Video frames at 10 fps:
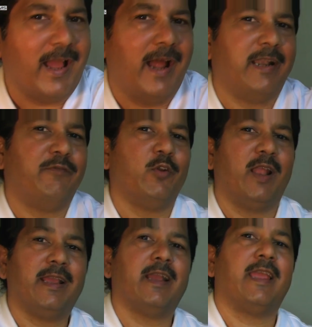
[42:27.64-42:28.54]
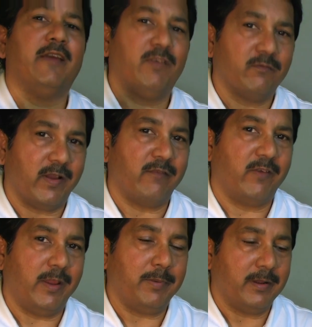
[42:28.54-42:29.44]
And if you like a Kayfun 5
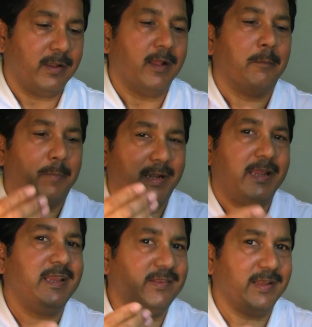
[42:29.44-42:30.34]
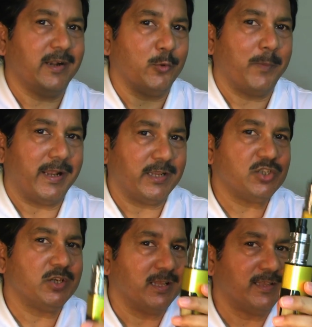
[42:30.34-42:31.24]
vape, but easier to
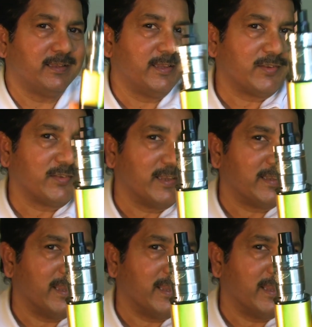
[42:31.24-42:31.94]
manage, this is the